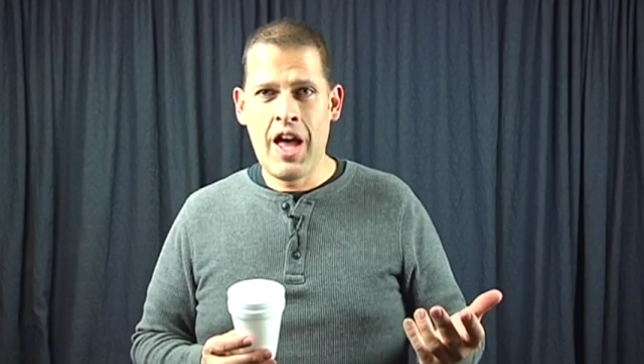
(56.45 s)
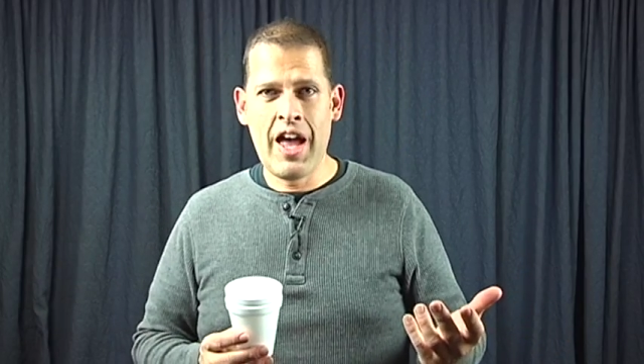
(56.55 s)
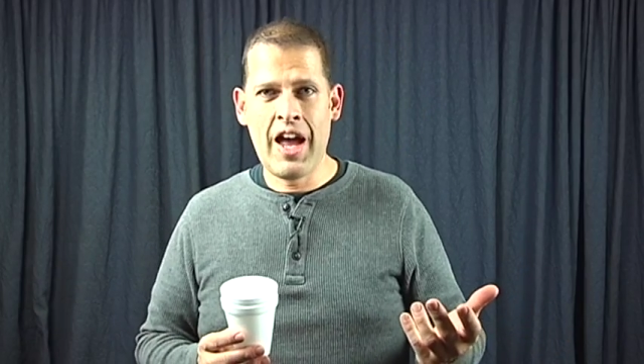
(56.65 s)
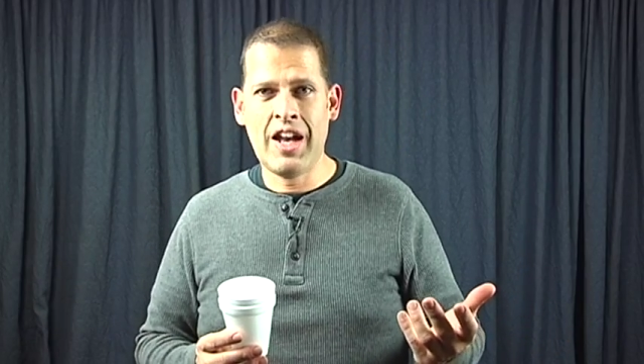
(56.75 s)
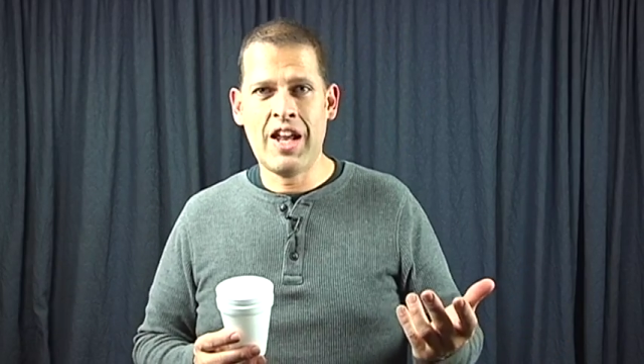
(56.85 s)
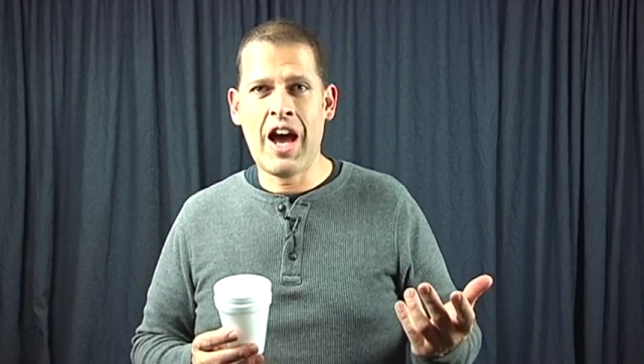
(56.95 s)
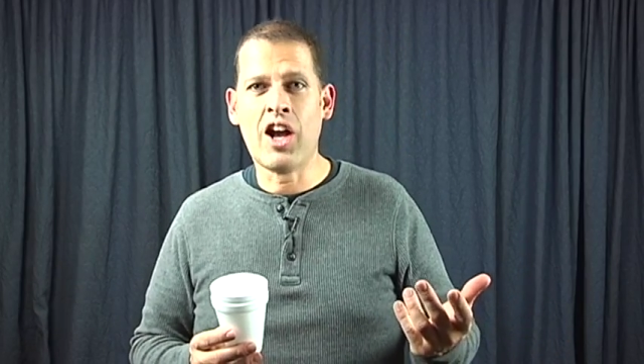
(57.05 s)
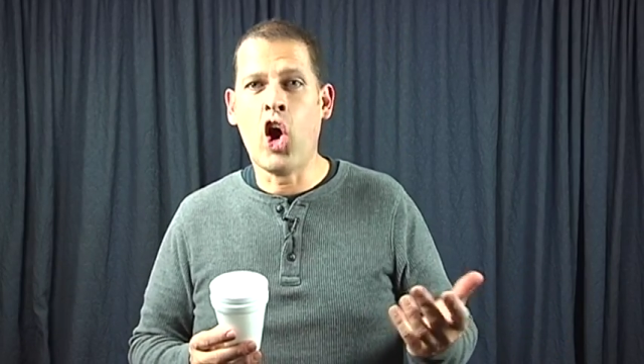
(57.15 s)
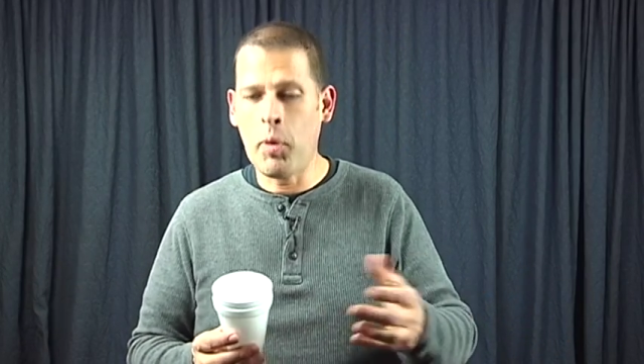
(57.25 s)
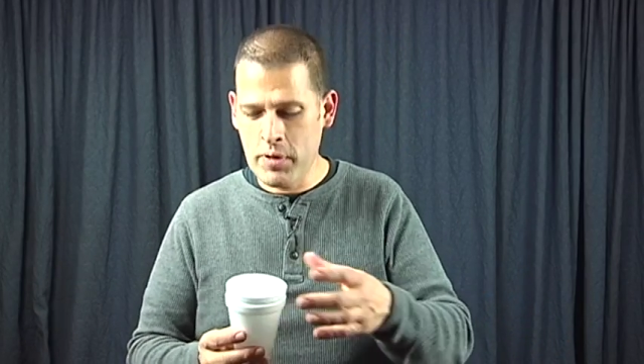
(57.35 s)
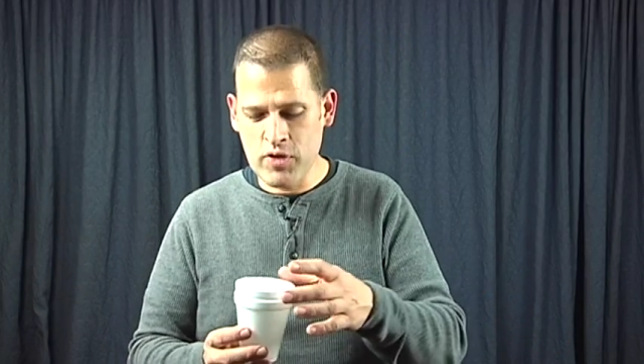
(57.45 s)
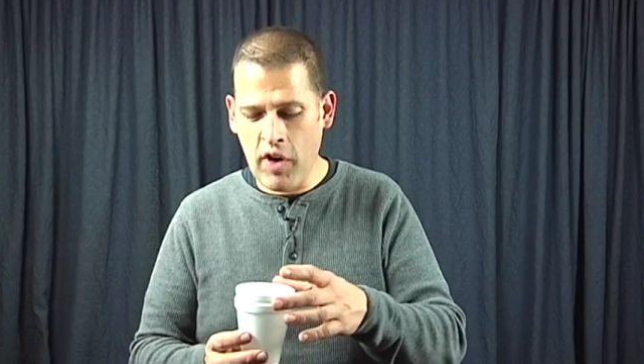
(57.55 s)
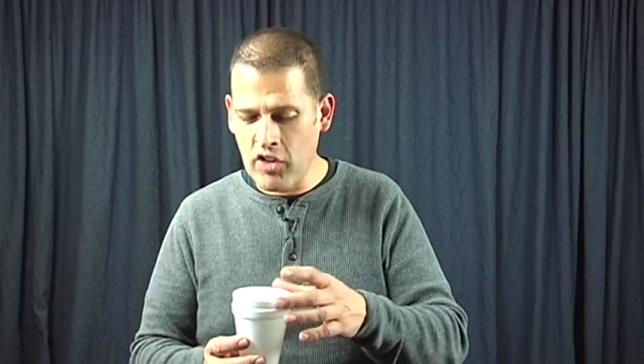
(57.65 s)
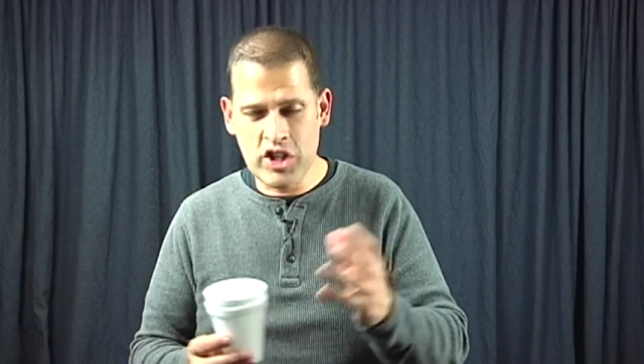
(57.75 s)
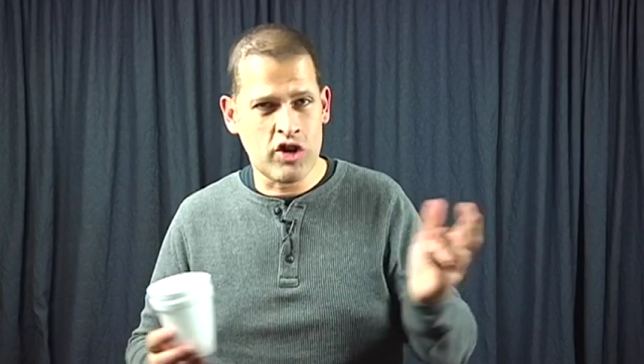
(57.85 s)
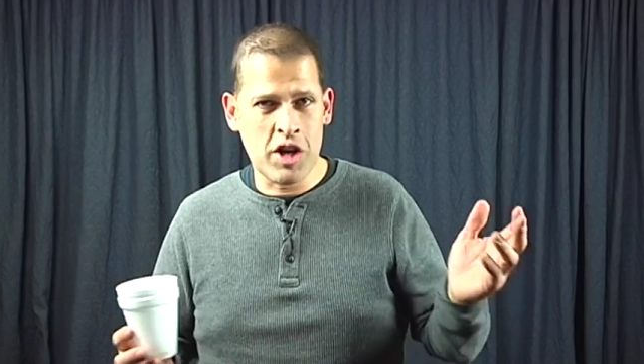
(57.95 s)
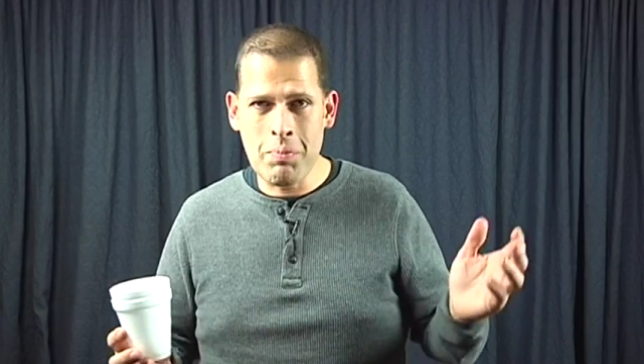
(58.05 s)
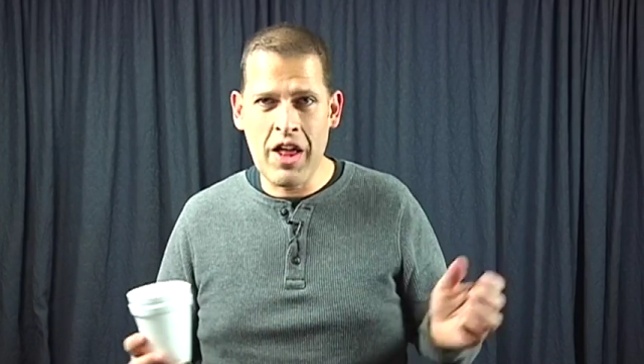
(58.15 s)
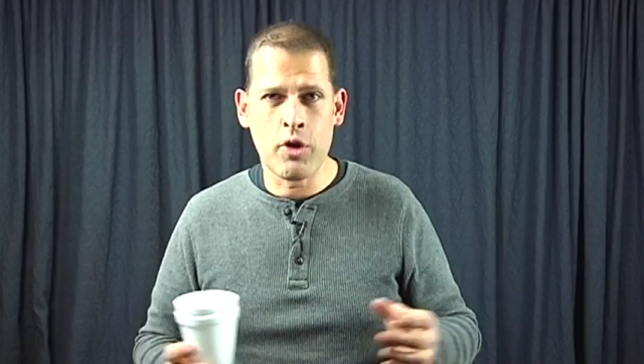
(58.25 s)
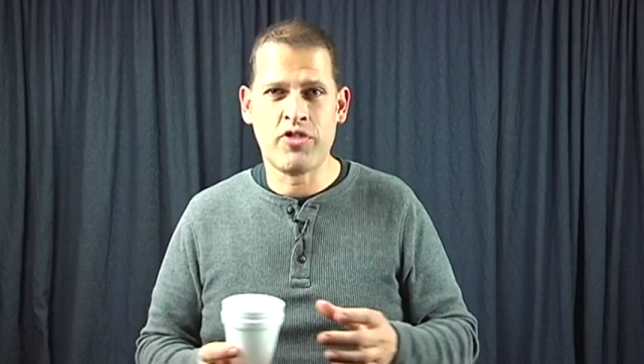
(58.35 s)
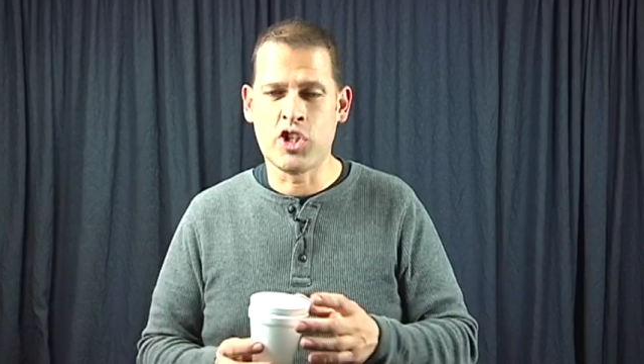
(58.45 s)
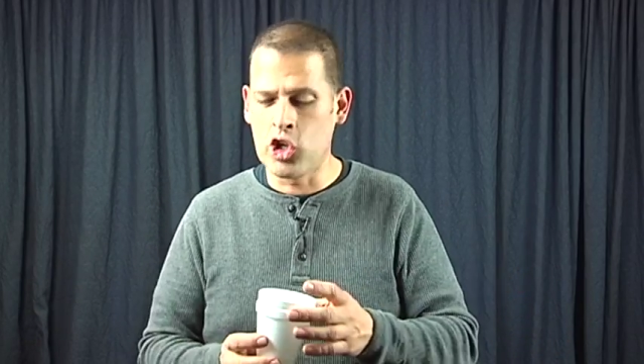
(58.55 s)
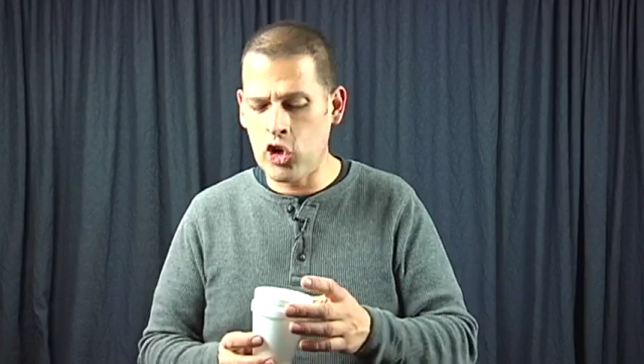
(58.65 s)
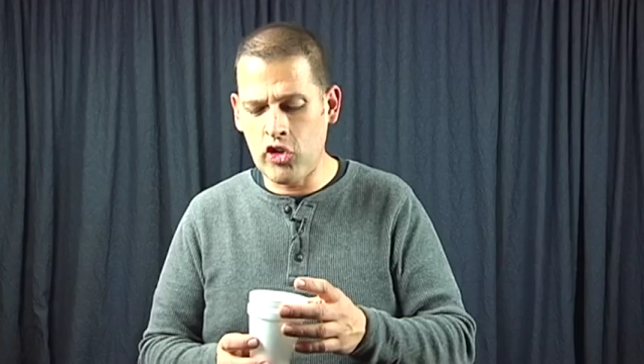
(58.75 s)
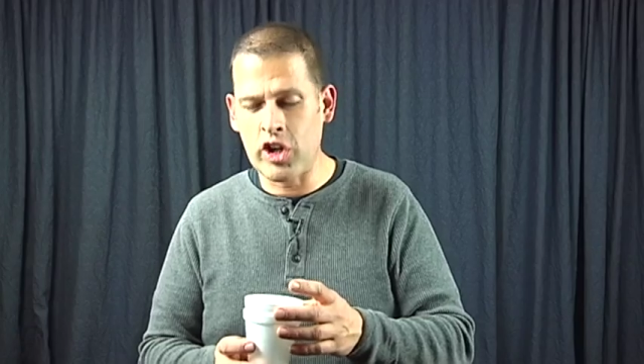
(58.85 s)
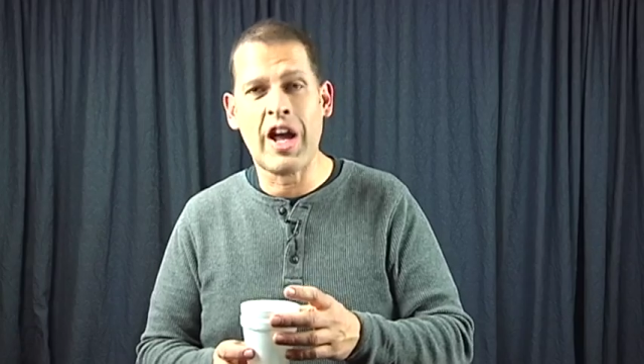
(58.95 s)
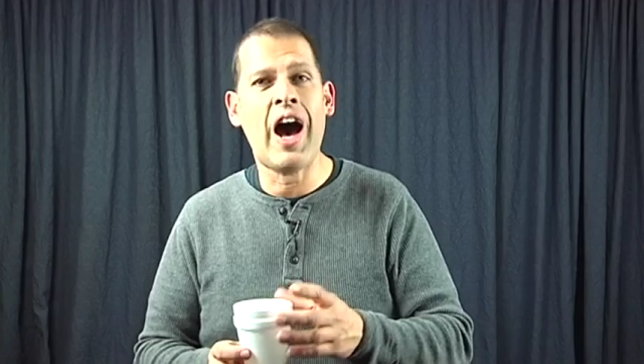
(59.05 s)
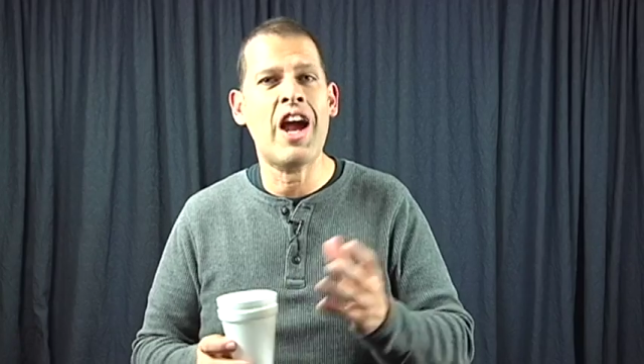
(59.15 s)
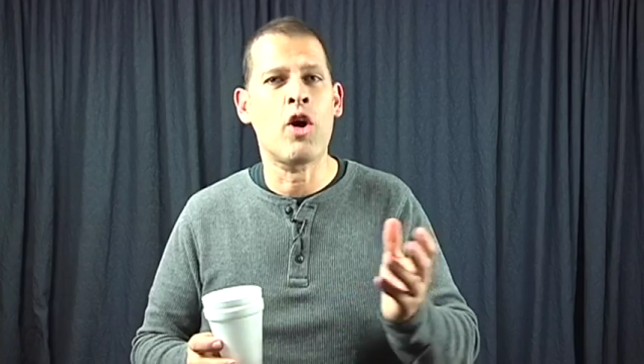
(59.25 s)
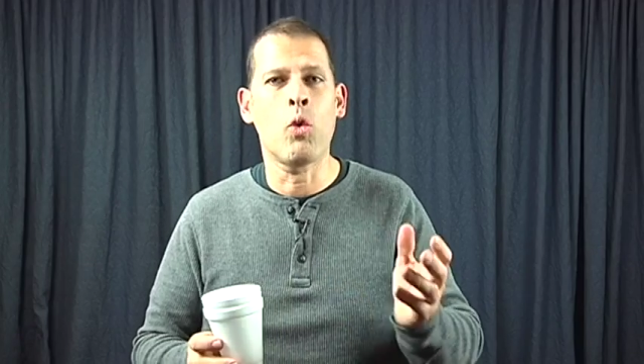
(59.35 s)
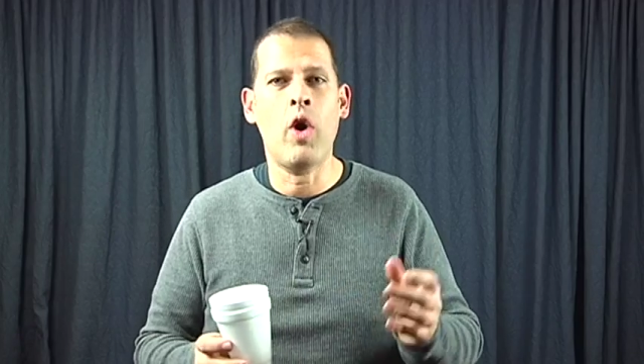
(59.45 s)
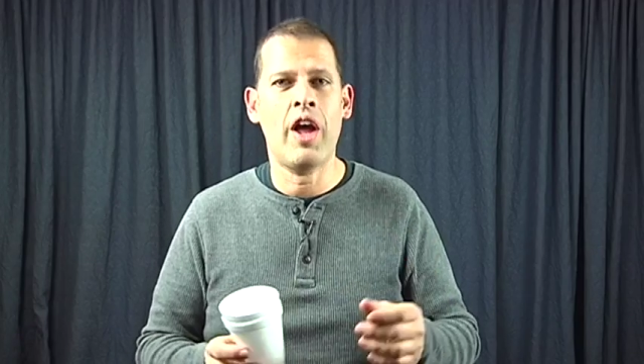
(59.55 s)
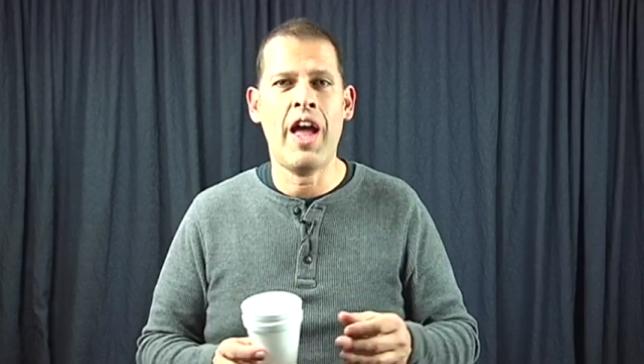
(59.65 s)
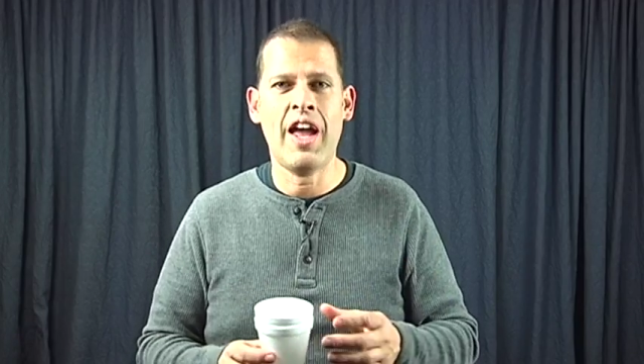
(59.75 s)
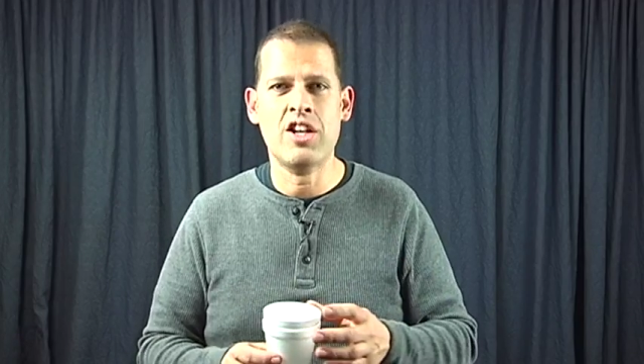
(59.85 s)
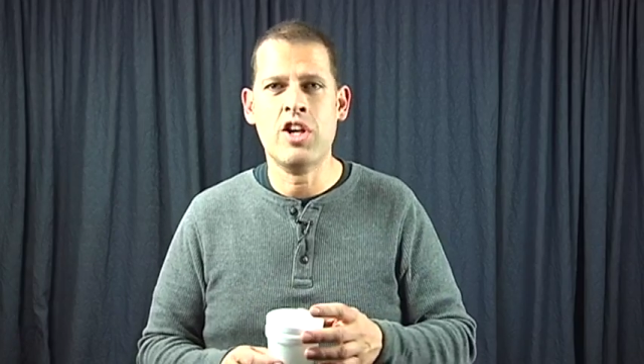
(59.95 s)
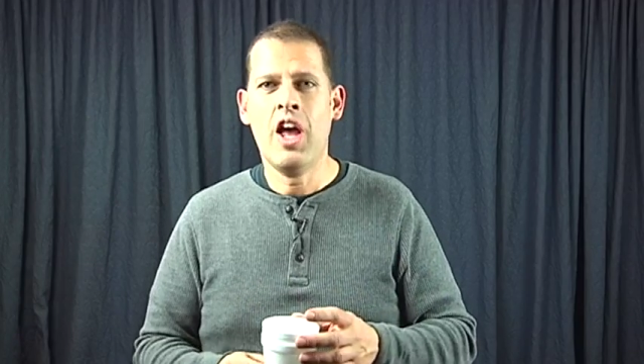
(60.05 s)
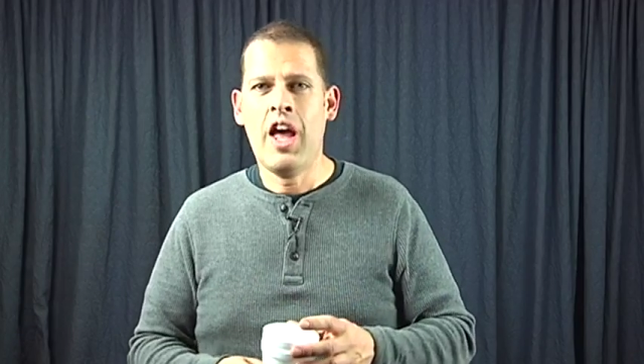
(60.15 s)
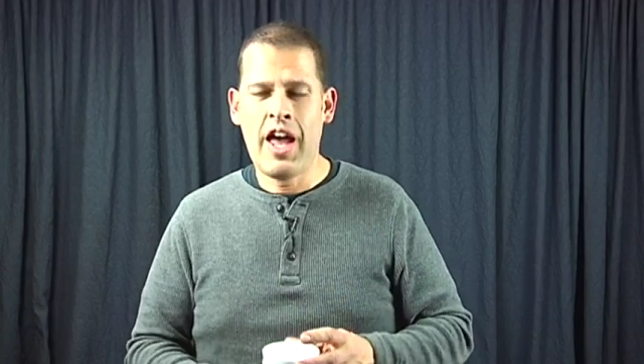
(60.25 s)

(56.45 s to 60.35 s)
And I call up this volunteer, doesn't matter if it's a girl or a guy or what age.